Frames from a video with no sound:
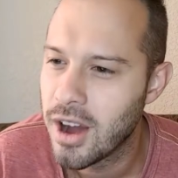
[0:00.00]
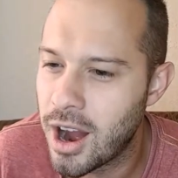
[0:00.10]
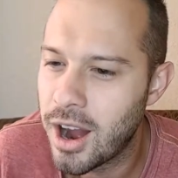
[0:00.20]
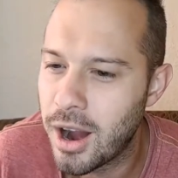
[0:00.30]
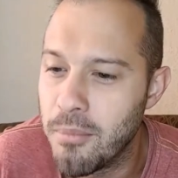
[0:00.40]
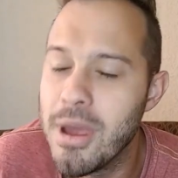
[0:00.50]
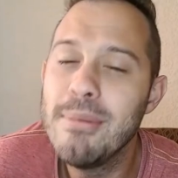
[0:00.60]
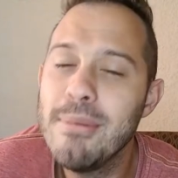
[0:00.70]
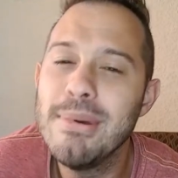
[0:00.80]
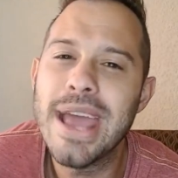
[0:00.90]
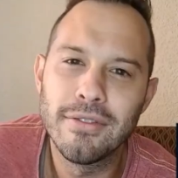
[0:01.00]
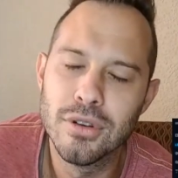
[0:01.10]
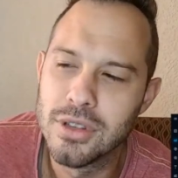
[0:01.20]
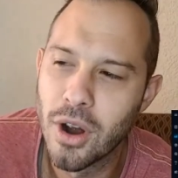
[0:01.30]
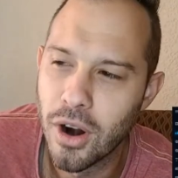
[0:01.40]
Uh, maybe
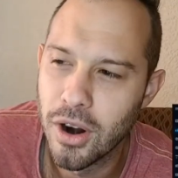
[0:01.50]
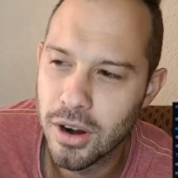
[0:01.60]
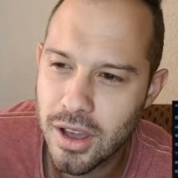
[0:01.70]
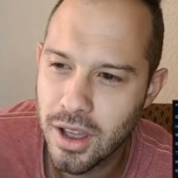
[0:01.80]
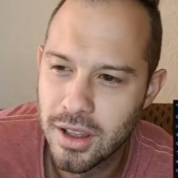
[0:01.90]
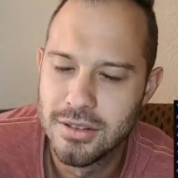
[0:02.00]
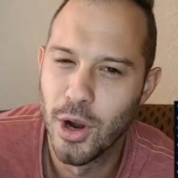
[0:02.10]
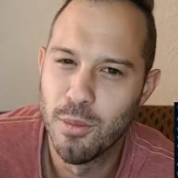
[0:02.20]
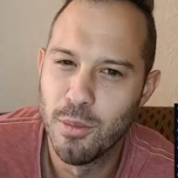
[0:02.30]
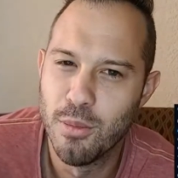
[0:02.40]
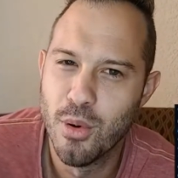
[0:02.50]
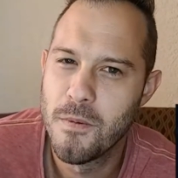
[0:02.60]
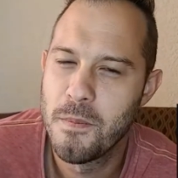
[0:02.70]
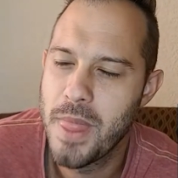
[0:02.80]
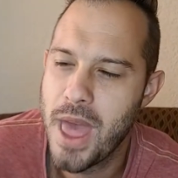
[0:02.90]
after dark, Dark
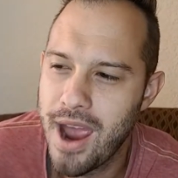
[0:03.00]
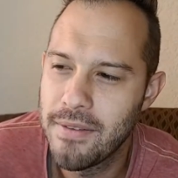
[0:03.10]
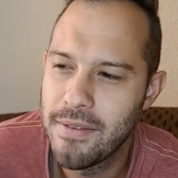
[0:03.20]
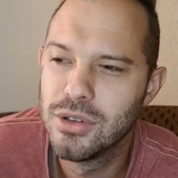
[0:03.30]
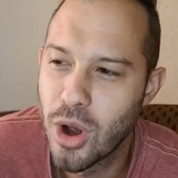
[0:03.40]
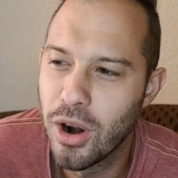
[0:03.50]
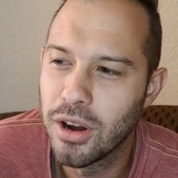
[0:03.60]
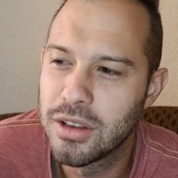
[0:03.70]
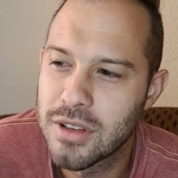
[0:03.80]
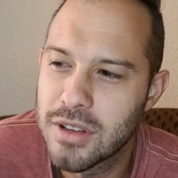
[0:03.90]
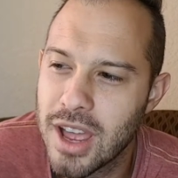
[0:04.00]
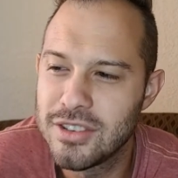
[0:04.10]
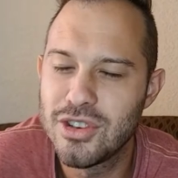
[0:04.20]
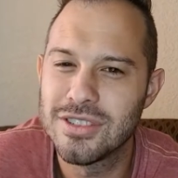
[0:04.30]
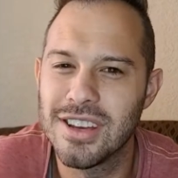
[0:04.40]
Pool. After dark, and
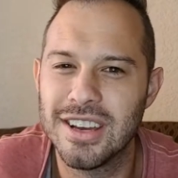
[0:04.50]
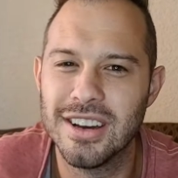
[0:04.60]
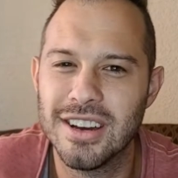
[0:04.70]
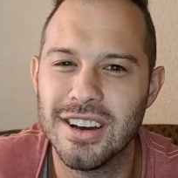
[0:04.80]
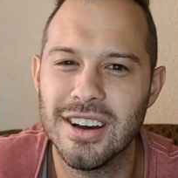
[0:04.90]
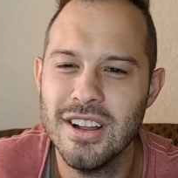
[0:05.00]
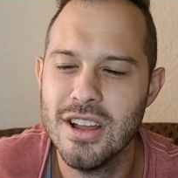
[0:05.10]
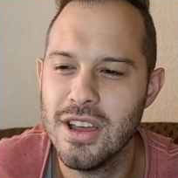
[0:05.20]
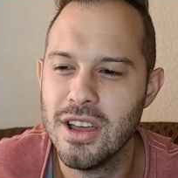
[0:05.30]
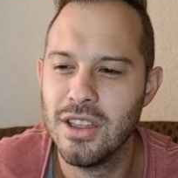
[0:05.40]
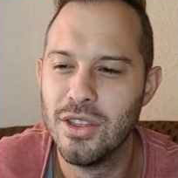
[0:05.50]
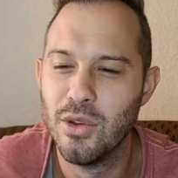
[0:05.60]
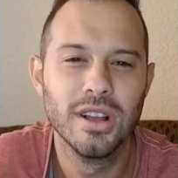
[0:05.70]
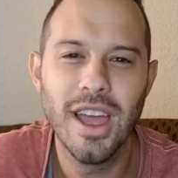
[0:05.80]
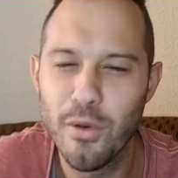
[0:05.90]
it's just like, uh, the
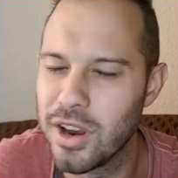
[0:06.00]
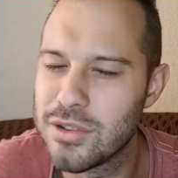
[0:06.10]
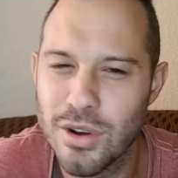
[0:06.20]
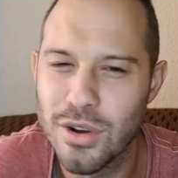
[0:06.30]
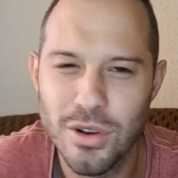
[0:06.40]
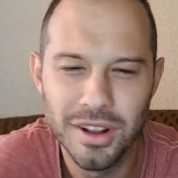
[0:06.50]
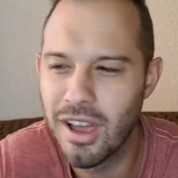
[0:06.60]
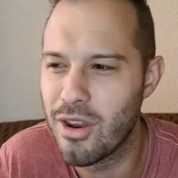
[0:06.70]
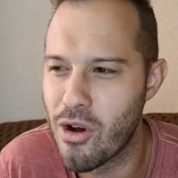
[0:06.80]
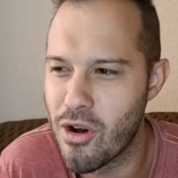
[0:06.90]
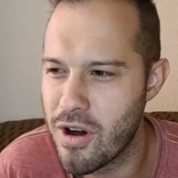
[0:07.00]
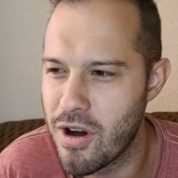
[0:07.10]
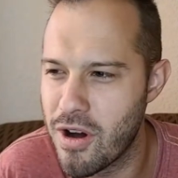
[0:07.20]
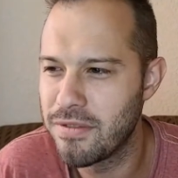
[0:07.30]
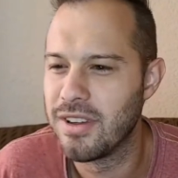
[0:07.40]
ring light, we're going to turn the ring light
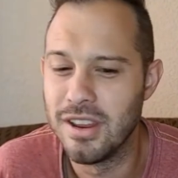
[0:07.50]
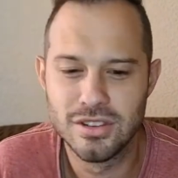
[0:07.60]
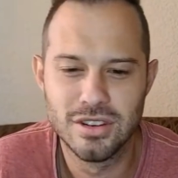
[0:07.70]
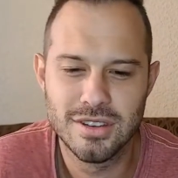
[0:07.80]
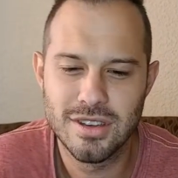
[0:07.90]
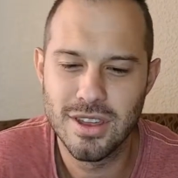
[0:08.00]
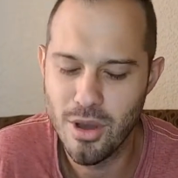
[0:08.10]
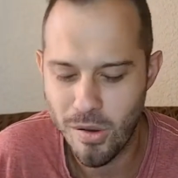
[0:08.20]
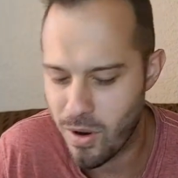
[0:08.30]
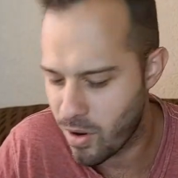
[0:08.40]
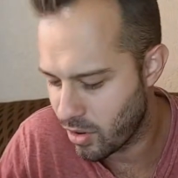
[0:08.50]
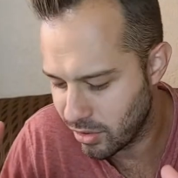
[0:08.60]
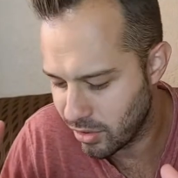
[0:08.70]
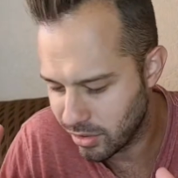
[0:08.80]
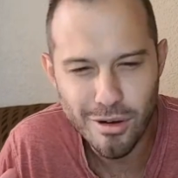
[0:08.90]
off, and it's just going to be
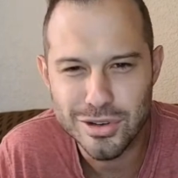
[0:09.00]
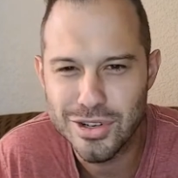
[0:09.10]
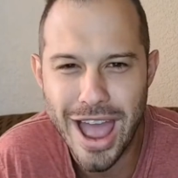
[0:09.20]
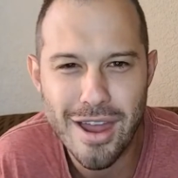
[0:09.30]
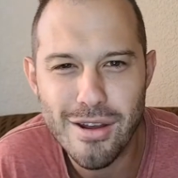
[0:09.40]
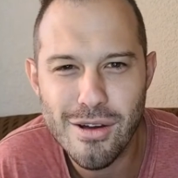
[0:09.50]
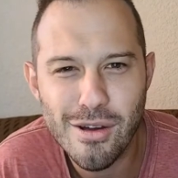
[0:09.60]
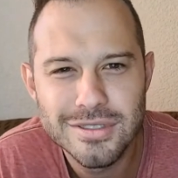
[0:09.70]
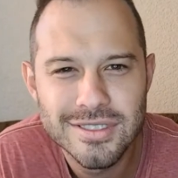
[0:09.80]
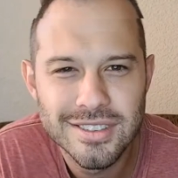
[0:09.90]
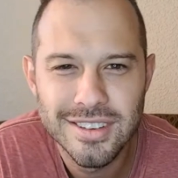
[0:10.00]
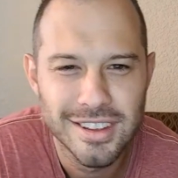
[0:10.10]
all, all shadows.